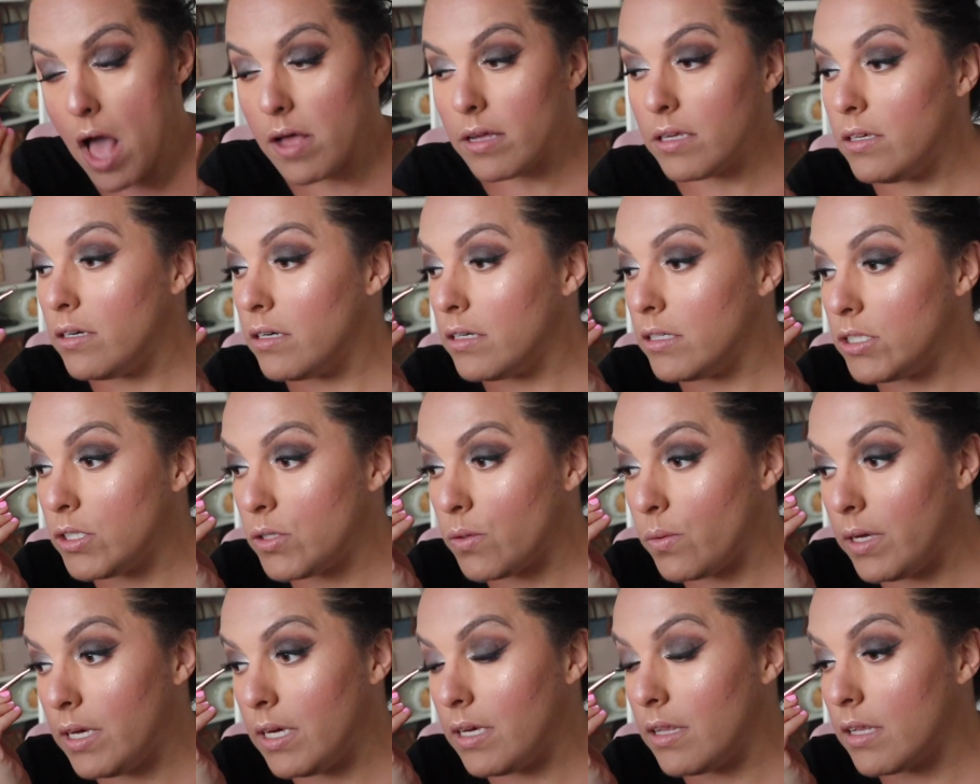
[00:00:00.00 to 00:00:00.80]
You could
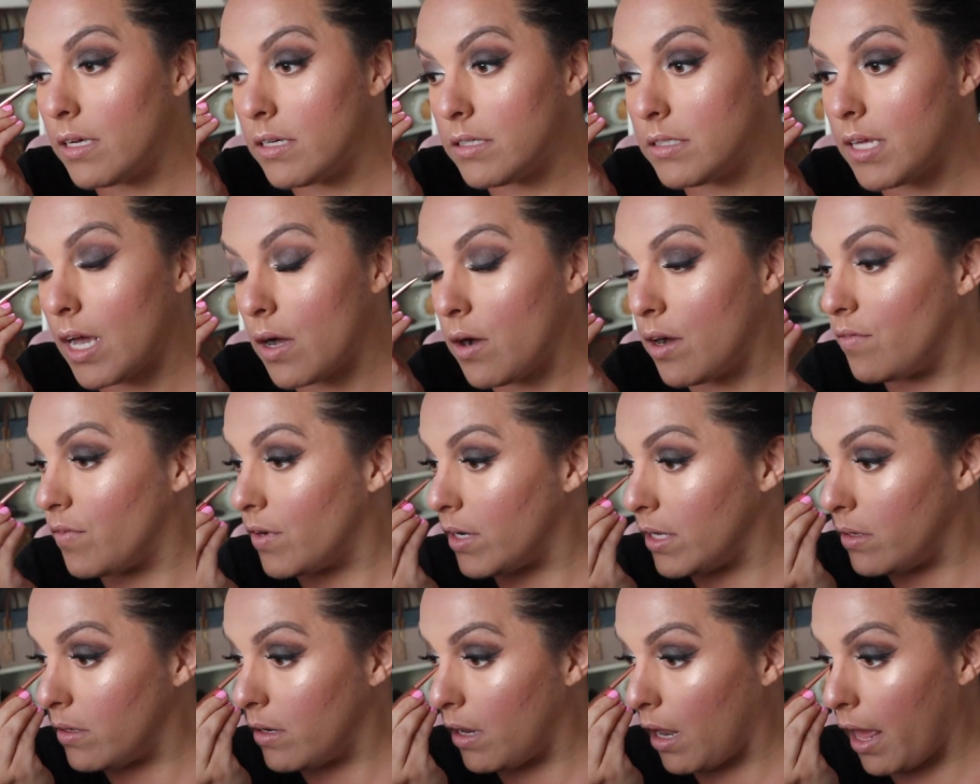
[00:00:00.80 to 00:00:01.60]
tweak this however
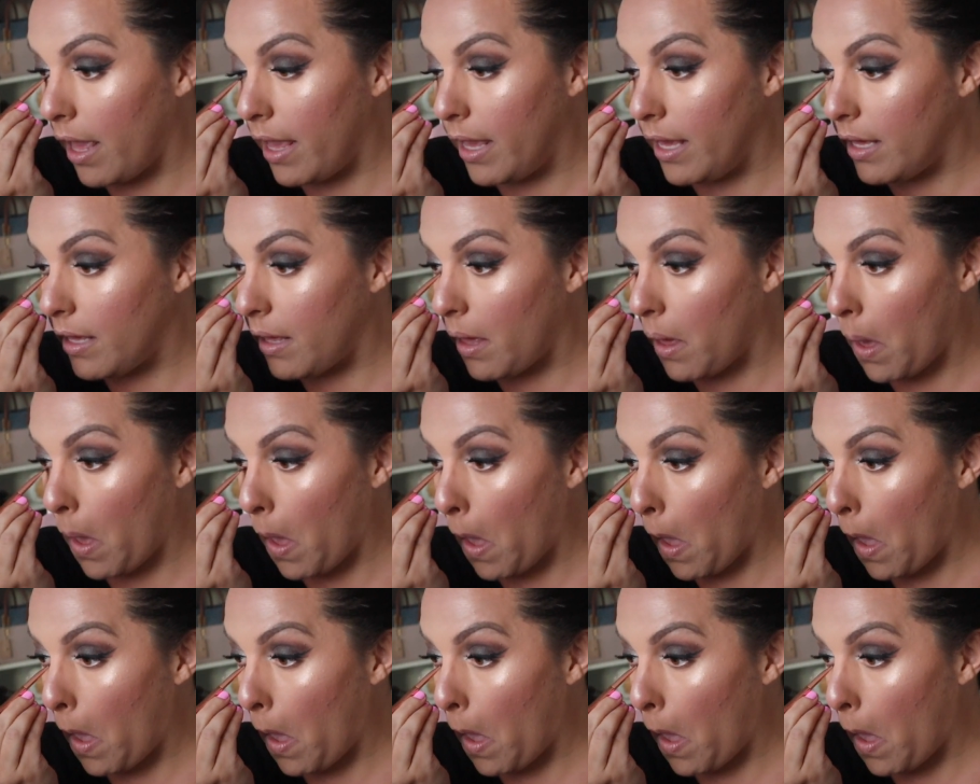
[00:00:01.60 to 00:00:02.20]
you'd like.